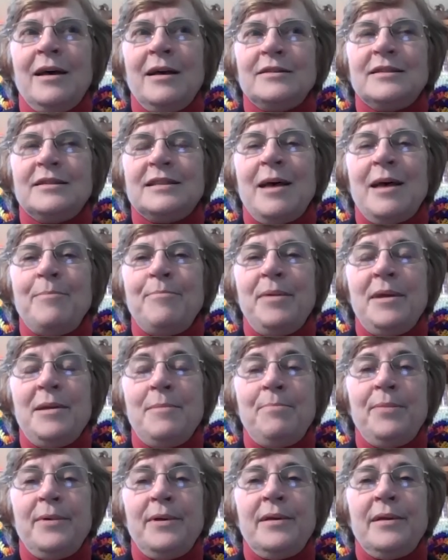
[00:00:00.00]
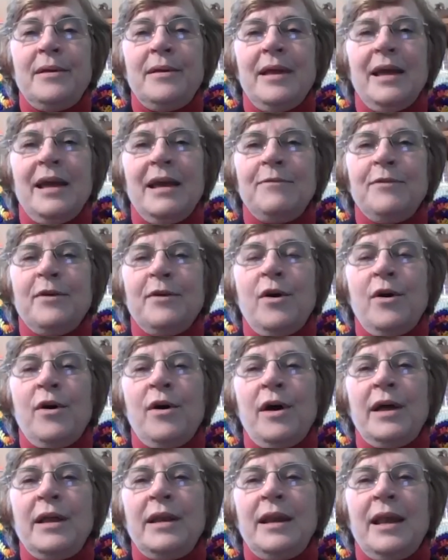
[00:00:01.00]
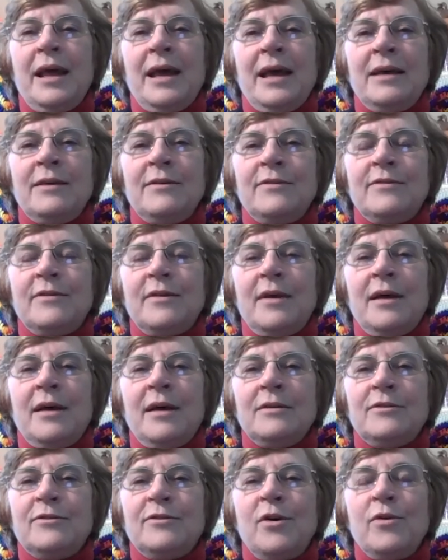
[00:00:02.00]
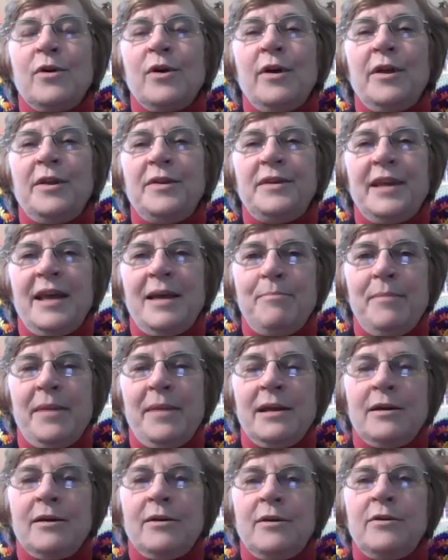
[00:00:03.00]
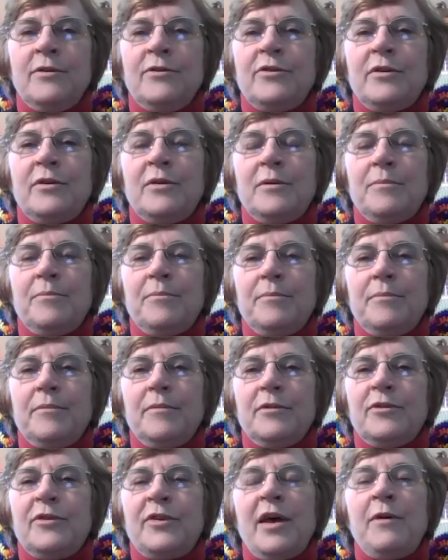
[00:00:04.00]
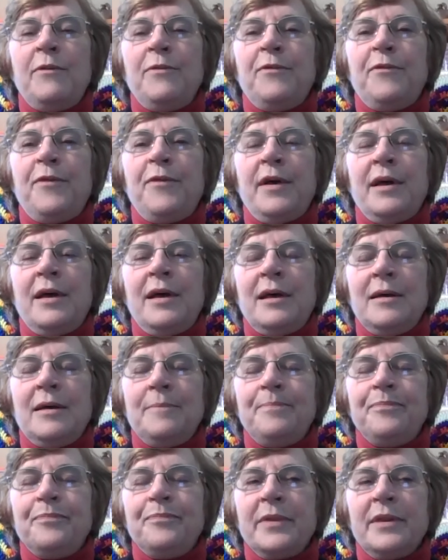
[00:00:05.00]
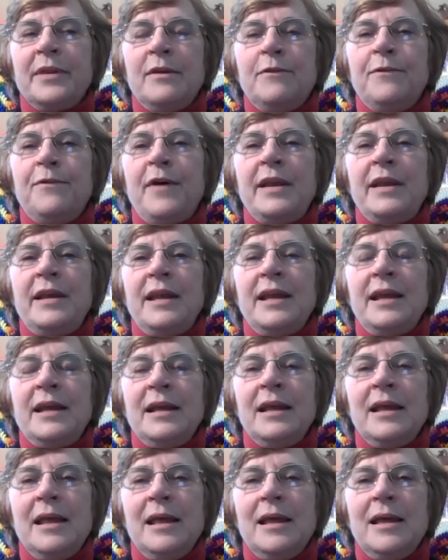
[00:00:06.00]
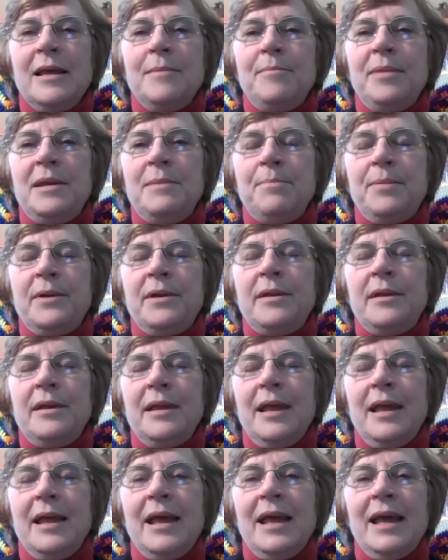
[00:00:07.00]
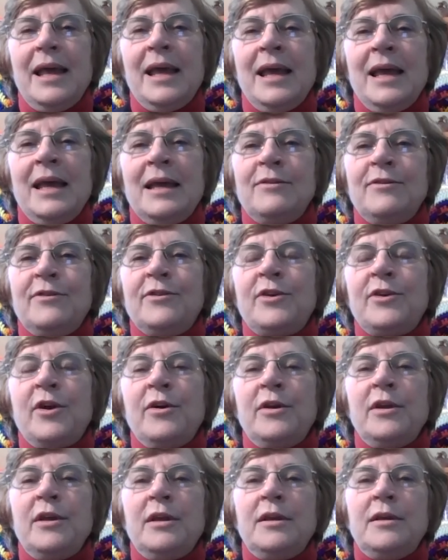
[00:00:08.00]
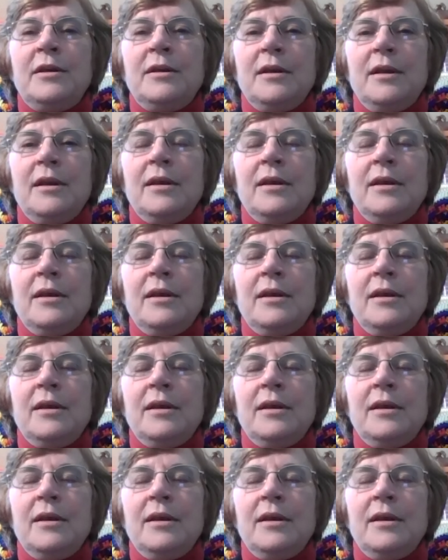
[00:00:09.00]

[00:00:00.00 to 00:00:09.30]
Some people have gone as so-called tent makers or self-funding people and started